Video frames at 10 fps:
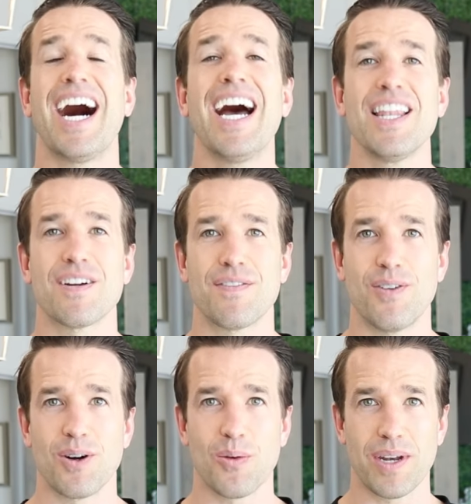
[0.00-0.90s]
I look
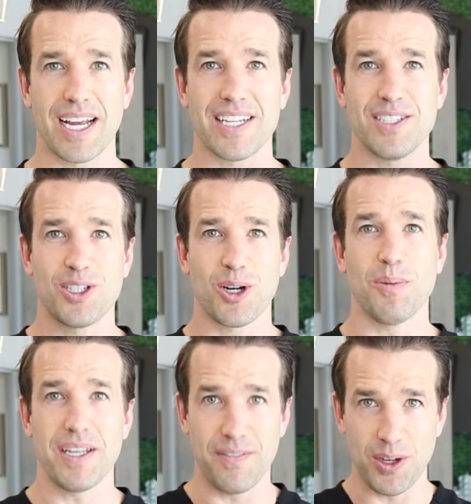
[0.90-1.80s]
for when I can
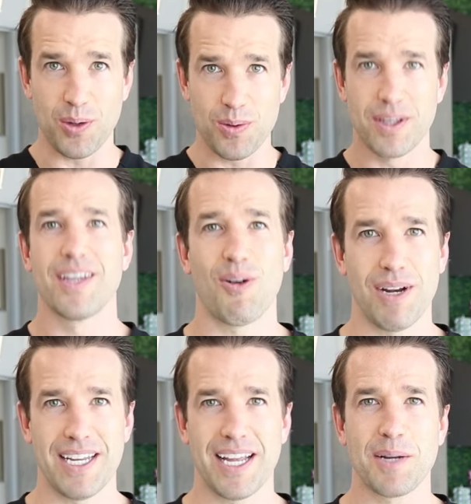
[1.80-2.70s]
determine if you are
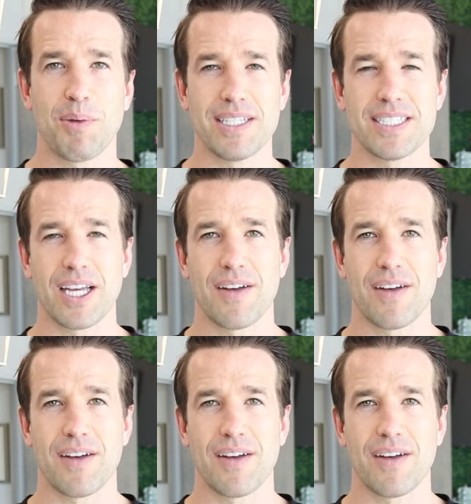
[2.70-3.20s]
ready to get your braces